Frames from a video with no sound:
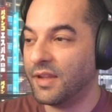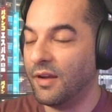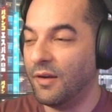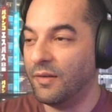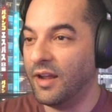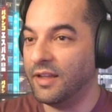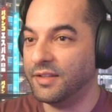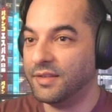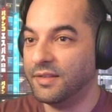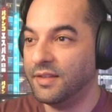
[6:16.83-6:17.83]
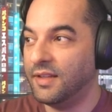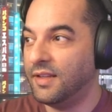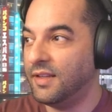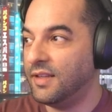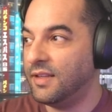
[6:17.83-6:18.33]
All right.
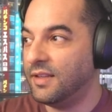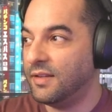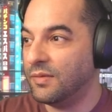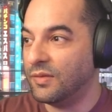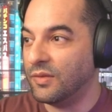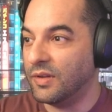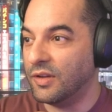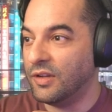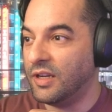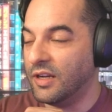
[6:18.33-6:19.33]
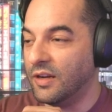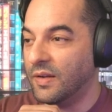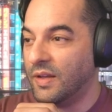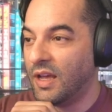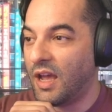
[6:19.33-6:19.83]
Doing good here.
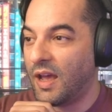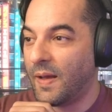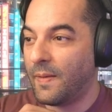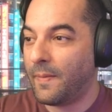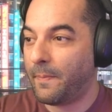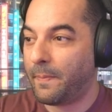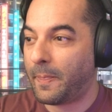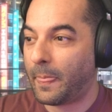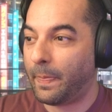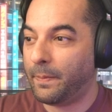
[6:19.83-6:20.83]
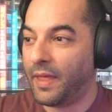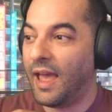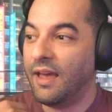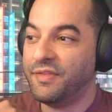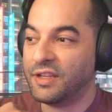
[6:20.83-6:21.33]
I
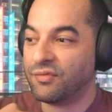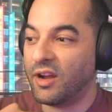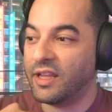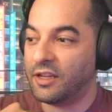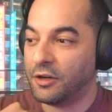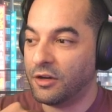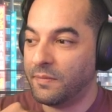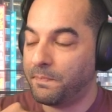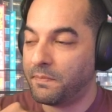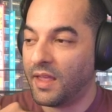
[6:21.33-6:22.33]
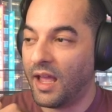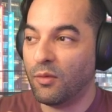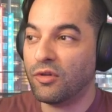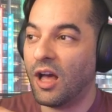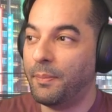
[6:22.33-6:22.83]
have this right here. I
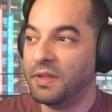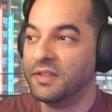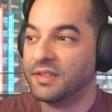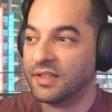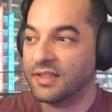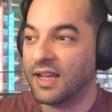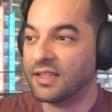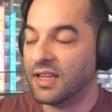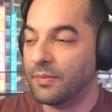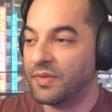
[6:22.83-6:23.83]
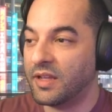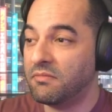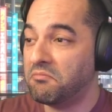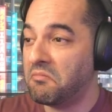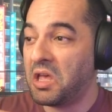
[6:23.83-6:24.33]
will copy this exact same
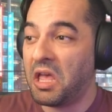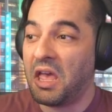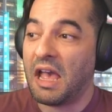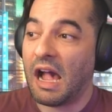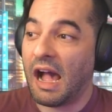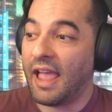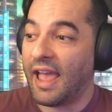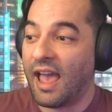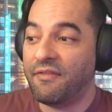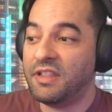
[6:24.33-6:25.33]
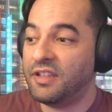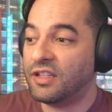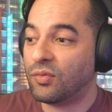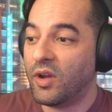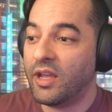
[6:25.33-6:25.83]
thing. I have it
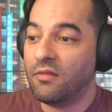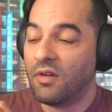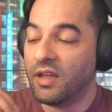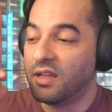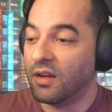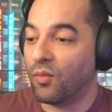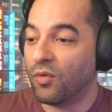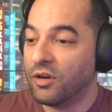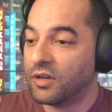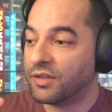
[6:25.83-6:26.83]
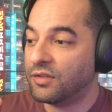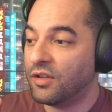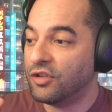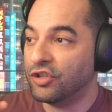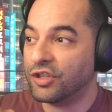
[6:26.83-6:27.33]
this way. It works.
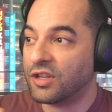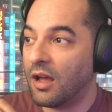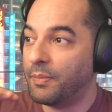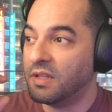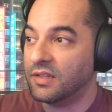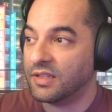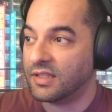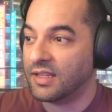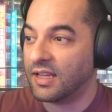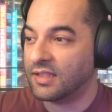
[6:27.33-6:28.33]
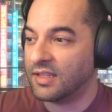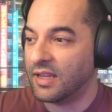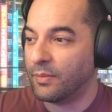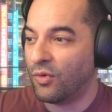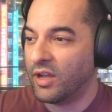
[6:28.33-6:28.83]
Just copy this exact
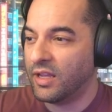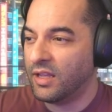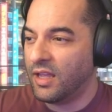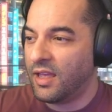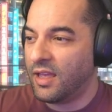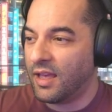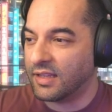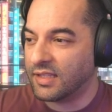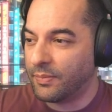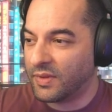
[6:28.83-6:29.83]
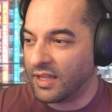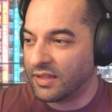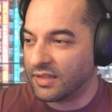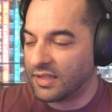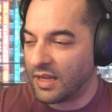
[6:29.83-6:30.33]
same way, except that
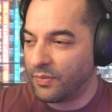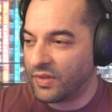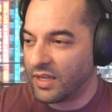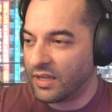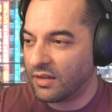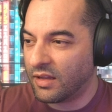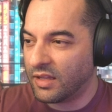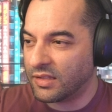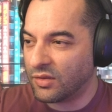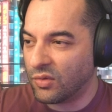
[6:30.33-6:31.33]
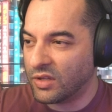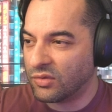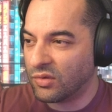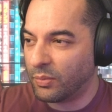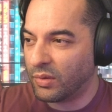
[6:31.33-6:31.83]
the same thing is going
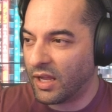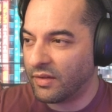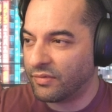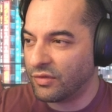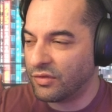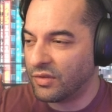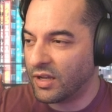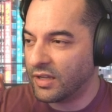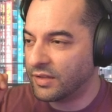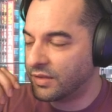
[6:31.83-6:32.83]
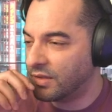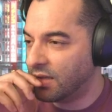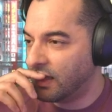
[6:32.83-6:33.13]
to apply for you guys.